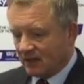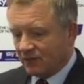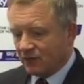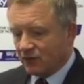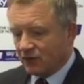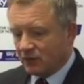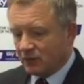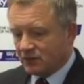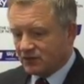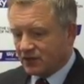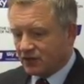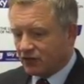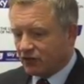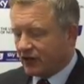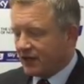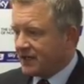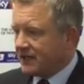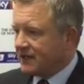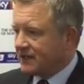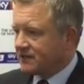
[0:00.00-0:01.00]
I thought it was a
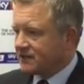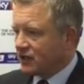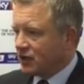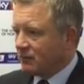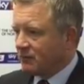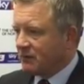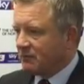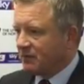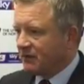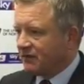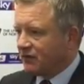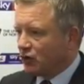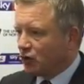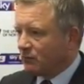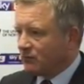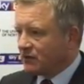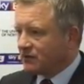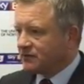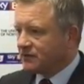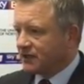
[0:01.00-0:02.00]
gritty, determined
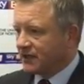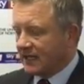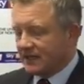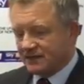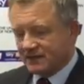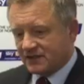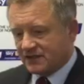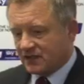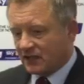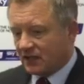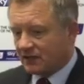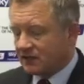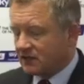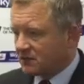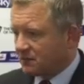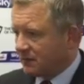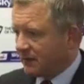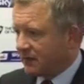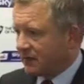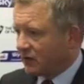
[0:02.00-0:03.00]
performance against a side
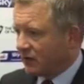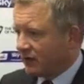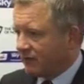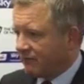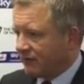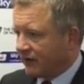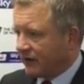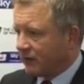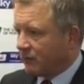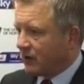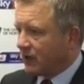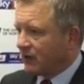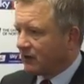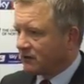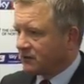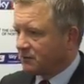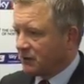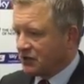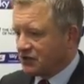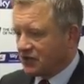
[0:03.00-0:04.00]
that's been going very well,
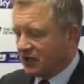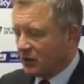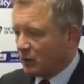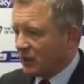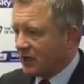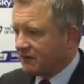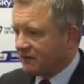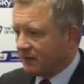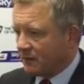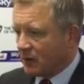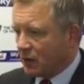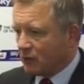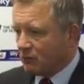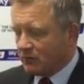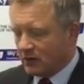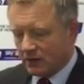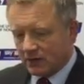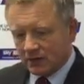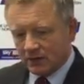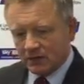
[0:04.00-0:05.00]
especially away from
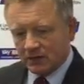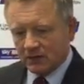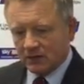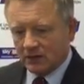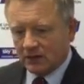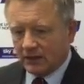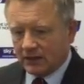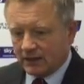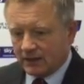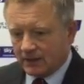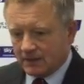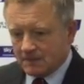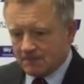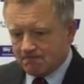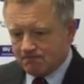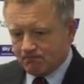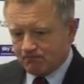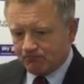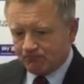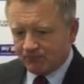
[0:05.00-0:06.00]

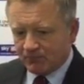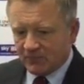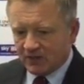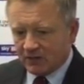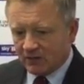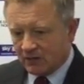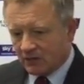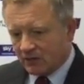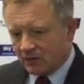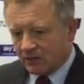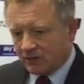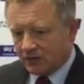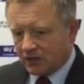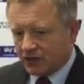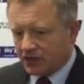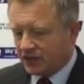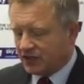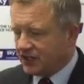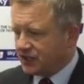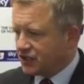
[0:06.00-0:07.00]
home. The
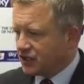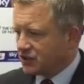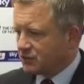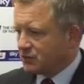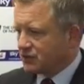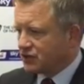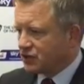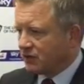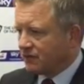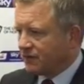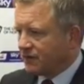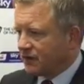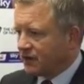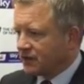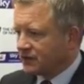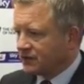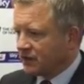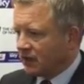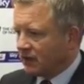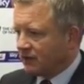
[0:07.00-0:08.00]
conditions were tough
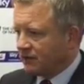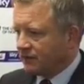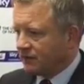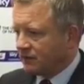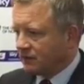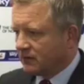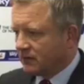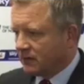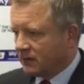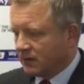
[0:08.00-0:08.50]
first half.